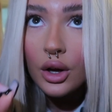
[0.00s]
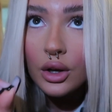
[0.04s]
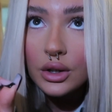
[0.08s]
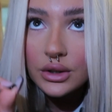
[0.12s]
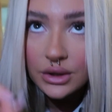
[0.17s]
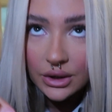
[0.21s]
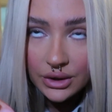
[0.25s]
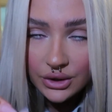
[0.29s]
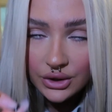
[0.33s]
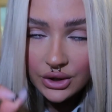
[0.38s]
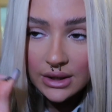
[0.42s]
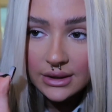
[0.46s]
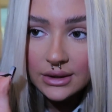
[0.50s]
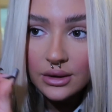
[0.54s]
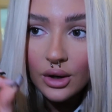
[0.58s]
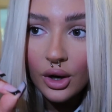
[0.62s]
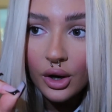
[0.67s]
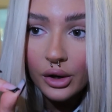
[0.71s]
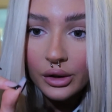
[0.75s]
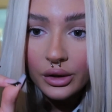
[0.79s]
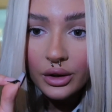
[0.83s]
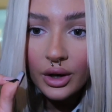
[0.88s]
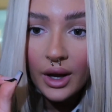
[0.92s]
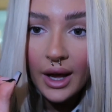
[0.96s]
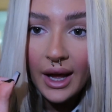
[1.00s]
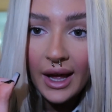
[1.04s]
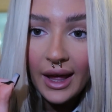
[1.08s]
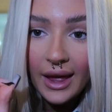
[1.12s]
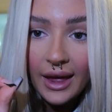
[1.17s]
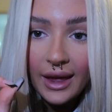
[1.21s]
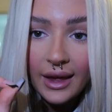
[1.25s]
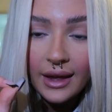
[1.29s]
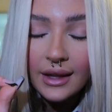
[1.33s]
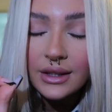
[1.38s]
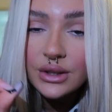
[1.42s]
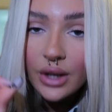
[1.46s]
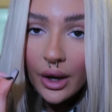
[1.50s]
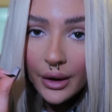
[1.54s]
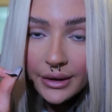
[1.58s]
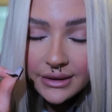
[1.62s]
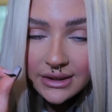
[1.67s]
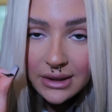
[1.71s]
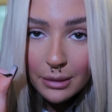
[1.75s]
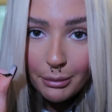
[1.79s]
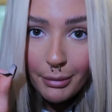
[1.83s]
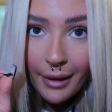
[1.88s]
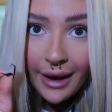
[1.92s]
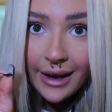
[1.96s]
sausages on a
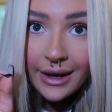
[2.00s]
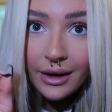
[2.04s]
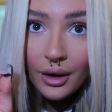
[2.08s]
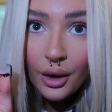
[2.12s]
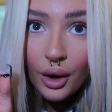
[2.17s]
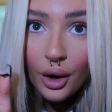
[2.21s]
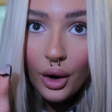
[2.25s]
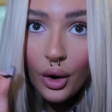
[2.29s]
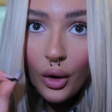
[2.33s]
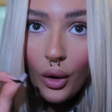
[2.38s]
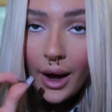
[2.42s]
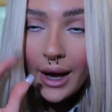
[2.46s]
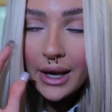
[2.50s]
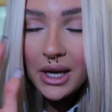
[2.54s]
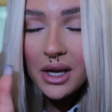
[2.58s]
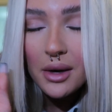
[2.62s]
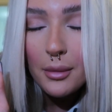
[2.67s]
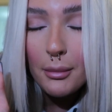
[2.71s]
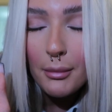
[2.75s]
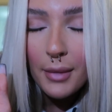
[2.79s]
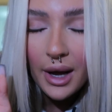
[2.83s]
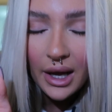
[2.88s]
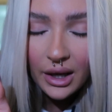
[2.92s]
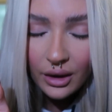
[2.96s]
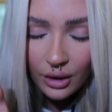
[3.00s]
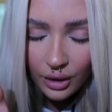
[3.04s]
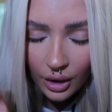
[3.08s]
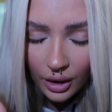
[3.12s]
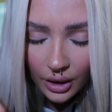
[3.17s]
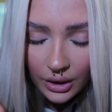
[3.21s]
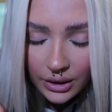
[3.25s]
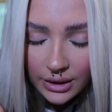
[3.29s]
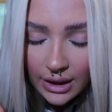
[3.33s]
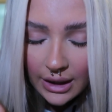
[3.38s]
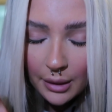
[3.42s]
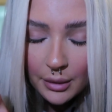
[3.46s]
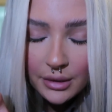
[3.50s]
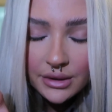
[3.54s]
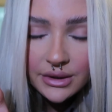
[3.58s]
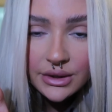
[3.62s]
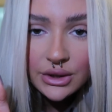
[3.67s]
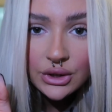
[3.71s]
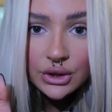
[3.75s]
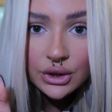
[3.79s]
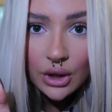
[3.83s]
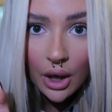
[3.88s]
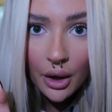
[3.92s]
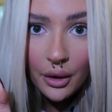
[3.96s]
toasted bagel and my god it was
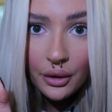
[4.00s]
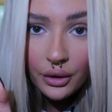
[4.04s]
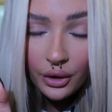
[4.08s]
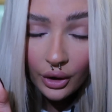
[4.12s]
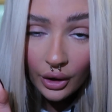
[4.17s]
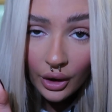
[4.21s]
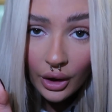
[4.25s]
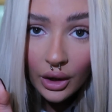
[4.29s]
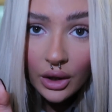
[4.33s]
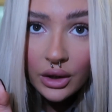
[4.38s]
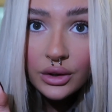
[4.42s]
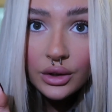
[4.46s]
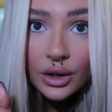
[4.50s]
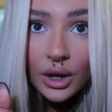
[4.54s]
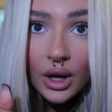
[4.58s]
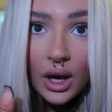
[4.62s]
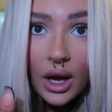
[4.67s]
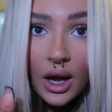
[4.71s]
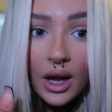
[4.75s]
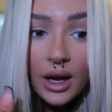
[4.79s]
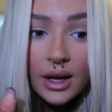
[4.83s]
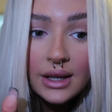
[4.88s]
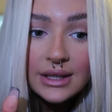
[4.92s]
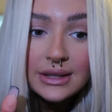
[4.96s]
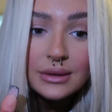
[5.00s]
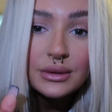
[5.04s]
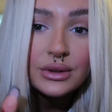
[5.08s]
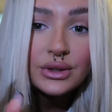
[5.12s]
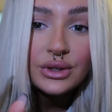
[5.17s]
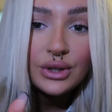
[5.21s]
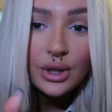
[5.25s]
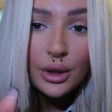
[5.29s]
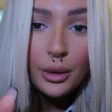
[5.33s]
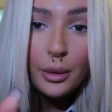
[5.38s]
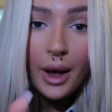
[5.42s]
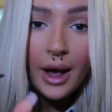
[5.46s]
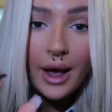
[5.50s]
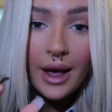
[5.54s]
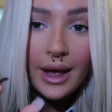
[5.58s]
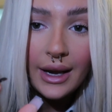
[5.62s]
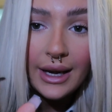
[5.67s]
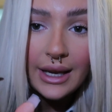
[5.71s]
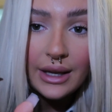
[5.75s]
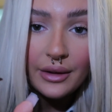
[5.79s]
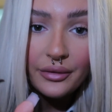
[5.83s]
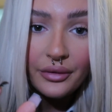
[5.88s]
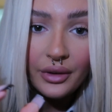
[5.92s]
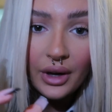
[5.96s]
so good because it was too
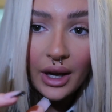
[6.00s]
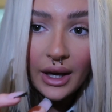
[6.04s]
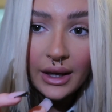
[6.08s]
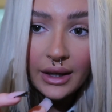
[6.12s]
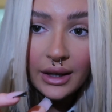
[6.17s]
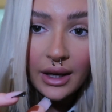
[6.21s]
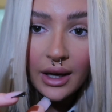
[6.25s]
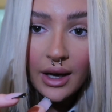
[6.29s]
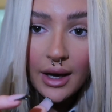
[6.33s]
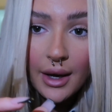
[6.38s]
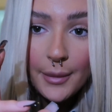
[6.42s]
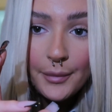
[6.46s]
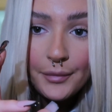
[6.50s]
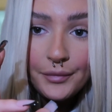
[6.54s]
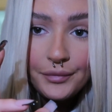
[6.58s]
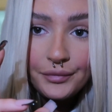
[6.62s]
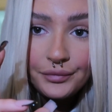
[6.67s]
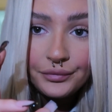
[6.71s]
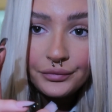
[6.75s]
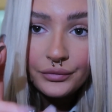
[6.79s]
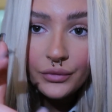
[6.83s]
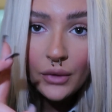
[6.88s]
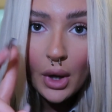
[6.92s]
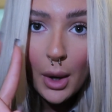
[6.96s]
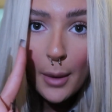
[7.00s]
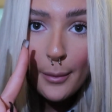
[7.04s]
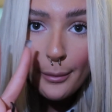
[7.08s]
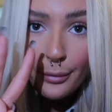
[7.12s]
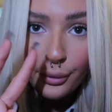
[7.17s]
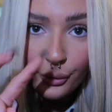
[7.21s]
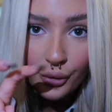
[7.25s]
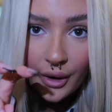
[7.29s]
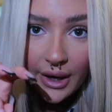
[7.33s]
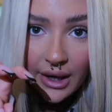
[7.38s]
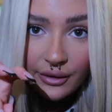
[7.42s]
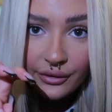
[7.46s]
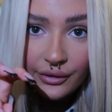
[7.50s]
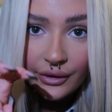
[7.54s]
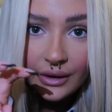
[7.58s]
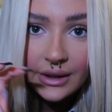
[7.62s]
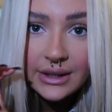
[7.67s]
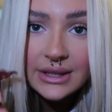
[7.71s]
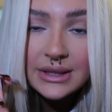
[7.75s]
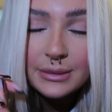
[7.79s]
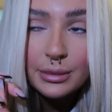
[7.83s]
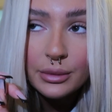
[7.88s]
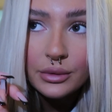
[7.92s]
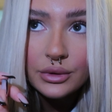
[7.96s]
early for like a
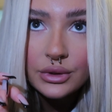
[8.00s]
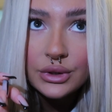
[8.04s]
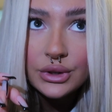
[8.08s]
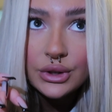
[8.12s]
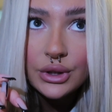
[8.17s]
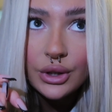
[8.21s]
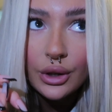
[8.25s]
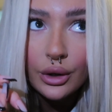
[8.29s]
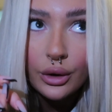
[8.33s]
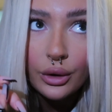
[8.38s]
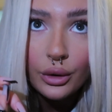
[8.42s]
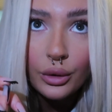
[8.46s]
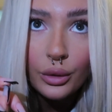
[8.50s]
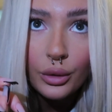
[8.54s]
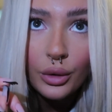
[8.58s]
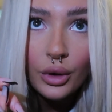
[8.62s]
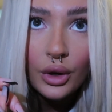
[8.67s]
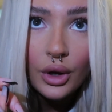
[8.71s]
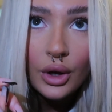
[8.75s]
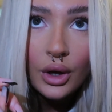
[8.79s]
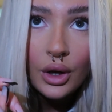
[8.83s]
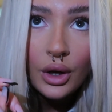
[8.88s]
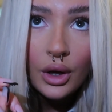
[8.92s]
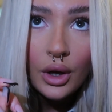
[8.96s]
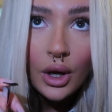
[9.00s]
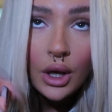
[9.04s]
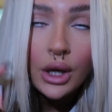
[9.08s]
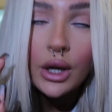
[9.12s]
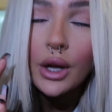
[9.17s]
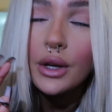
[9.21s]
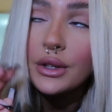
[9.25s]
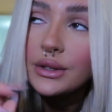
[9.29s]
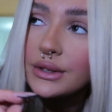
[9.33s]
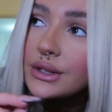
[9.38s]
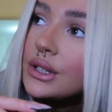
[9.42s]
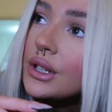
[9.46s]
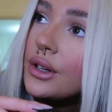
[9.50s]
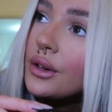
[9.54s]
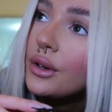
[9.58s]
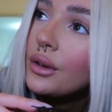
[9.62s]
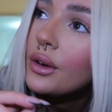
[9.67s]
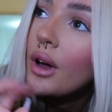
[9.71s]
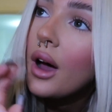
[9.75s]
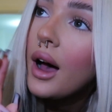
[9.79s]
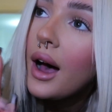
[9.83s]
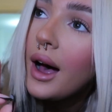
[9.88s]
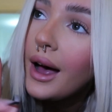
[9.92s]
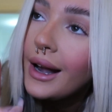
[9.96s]
breakfast but it was too no it's
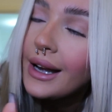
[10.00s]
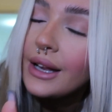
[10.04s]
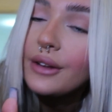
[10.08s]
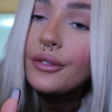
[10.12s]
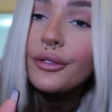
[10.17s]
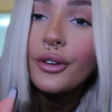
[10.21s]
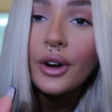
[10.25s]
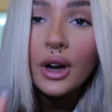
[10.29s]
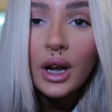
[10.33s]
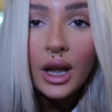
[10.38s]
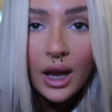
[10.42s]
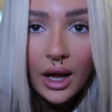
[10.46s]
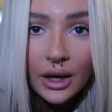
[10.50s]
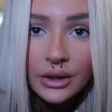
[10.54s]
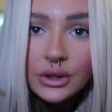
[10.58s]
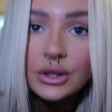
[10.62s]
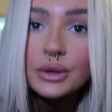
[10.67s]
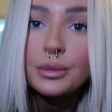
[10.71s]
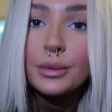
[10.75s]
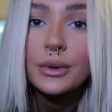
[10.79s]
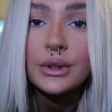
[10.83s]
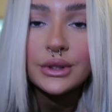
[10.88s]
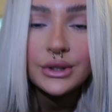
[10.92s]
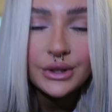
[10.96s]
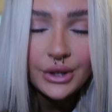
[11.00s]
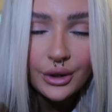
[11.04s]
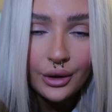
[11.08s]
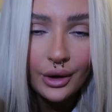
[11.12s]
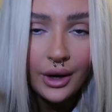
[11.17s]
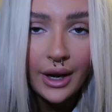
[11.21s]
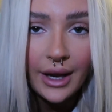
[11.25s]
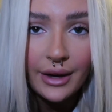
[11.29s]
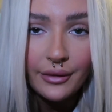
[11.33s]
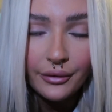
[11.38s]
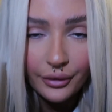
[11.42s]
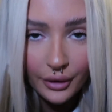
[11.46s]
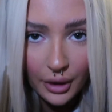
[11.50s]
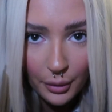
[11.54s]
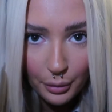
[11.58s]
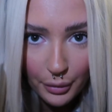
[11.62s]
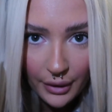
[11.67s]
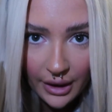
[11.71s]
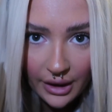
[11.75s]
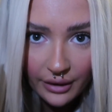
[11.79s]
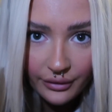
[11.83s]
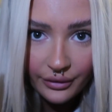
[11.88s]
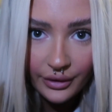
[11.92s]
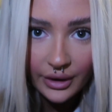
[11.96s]
too early for a lunch but too late for a
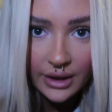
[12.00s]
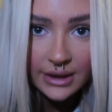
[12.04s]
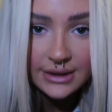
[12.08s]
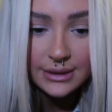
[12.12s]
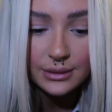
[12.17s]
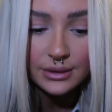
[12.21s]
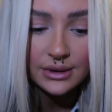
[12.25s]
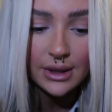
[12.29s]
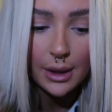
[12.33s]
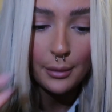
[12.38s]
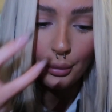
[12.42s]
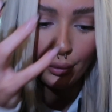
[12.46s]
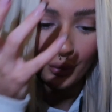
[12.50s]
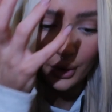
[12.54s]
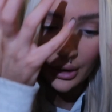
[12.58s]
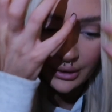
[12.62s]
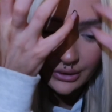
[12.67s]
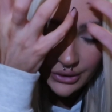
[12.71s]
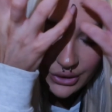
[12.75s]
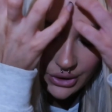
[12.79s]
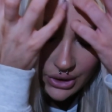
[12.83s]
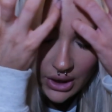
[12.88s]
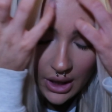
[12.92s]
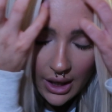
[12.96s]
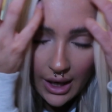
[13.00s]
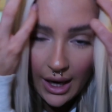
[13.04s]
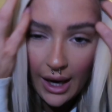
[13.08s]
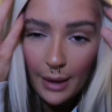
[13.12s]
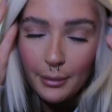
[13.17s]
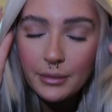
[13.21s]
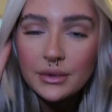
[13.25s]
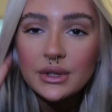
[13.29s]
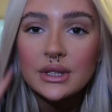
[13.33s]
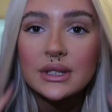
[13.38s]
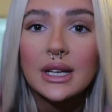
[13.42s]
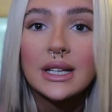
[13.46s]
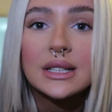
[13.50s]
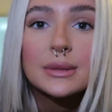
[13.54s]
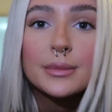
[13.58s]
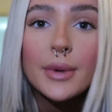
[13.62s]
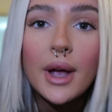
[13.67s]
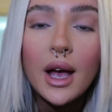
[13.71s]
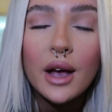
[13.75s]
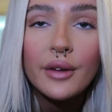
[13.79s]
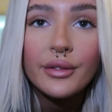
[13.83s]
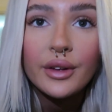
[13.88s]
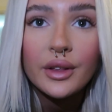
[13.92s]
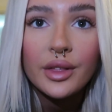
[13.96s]
breakfast it was like brunch time so that's
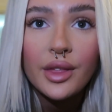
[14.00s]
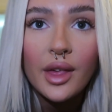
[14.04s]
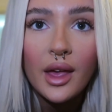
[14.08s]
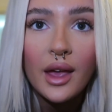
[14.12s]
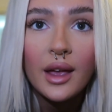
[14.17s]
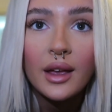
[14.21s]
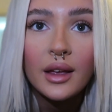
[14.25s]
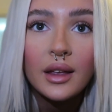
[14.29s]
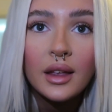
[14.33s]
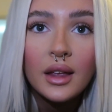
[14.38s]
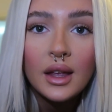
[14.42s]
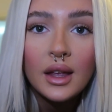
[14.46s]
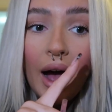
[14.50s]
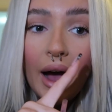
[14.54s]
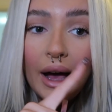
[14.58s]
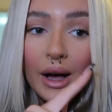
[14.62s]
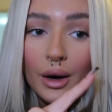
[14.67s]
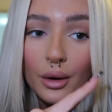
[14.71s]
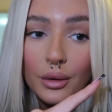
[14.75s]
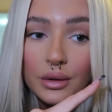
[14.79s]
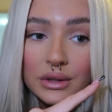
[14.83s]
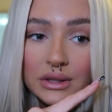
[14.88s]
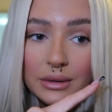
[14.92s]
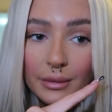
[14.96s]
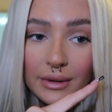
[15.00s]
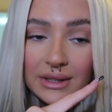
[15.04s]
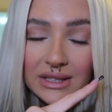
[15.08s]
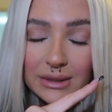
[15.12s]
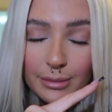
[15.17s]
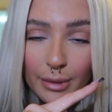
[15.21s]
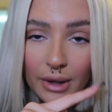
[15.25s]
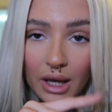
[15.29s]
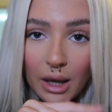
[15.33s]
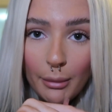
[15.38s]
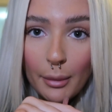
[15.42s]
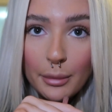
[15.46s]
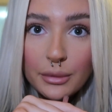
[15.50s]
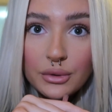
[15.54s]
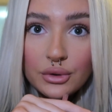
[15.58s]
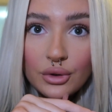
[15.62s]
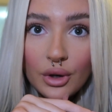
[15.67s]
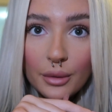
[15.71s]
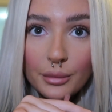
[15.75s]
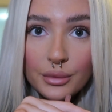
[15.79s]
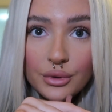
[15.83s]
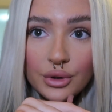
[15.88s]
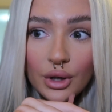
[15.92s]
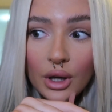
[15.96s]
perfect thing i also went to pick up a
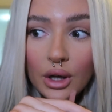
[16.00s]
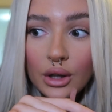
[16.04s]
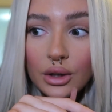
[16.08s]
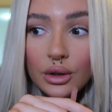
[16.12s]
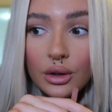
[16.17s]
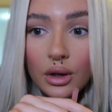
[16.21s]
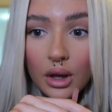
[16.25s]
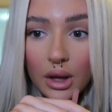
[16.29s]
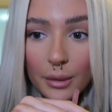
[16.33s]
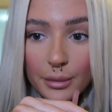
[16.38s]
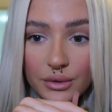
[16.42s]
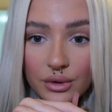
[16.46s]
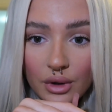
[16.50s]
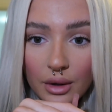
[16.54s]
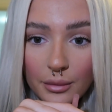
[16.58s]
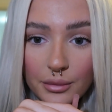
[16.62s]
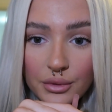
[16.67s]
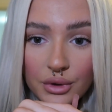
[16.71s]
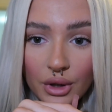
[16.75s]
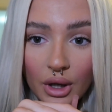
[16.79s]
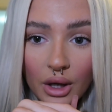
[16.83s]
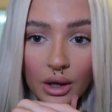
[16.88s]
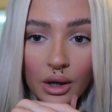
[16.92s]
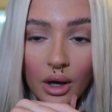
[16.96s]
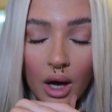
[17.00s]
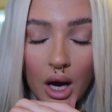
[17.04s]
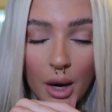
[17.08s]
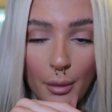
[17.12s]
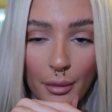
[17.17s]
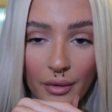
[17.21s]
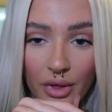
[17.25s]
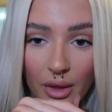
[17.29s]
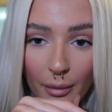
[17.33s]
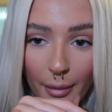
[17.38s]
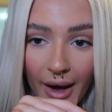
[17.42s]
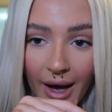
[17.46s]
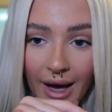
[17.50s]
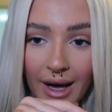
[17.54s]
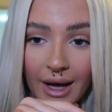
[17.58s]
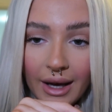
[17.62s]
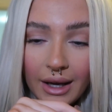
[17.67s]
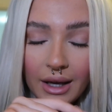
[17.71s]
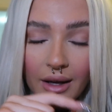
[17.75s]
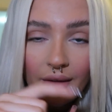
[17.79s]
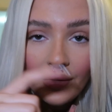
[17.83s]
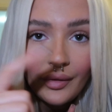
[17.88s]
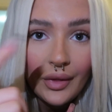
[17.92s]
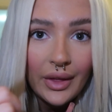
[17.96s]
prescription got the prescription opened the
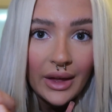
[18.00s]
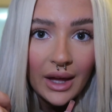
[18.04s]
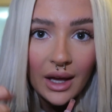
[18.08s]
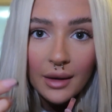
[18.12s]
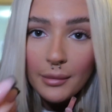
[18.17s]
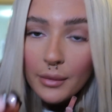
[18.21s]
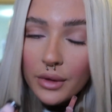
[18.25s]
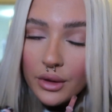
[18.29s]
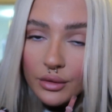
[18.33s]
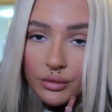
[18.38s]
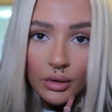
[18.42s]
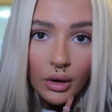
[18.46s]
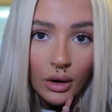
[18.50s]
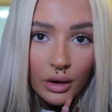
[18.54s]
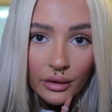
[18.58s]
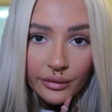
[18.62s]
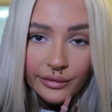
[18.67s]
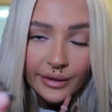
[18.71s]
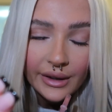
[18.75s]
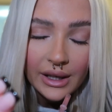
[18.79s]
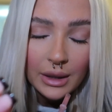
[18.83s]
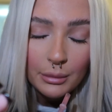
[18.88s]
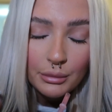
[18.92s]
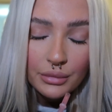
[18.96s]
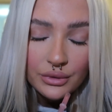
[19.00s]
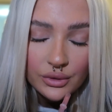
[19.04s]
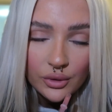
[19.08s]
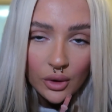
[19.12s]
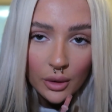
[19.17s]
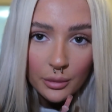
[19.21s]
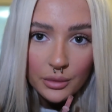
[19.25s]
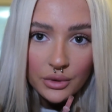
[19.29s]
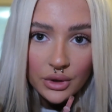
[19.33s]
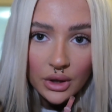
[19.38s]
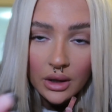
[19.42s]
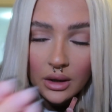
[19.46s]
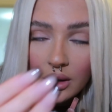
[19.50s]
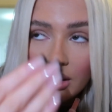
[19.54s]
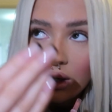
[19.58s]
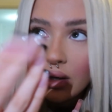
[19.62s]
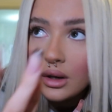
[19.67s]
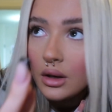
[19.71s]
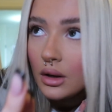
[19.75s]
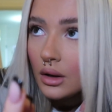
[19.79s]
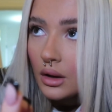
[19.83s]
bag they gave me the wrong fucking prescription